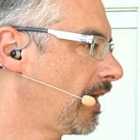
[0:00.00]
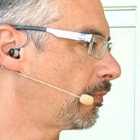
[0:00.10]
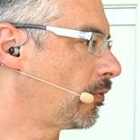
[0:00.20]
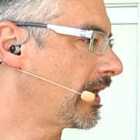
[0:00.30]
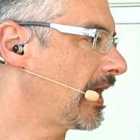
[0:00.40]

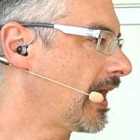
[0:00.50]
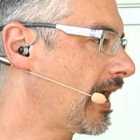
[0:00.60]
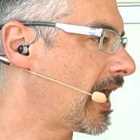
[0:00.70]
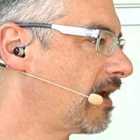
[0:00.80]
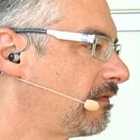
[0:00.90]
up, we
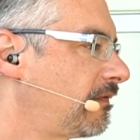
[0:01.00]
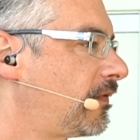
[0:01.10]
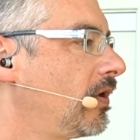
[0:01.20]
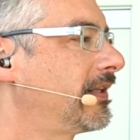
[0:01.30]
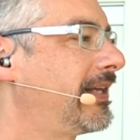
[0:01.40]
have
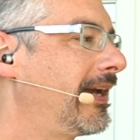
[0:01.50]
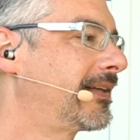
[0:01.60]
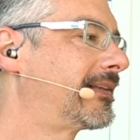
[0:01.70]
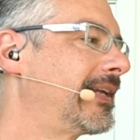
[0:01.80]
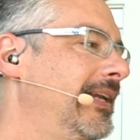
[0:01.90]
Full Text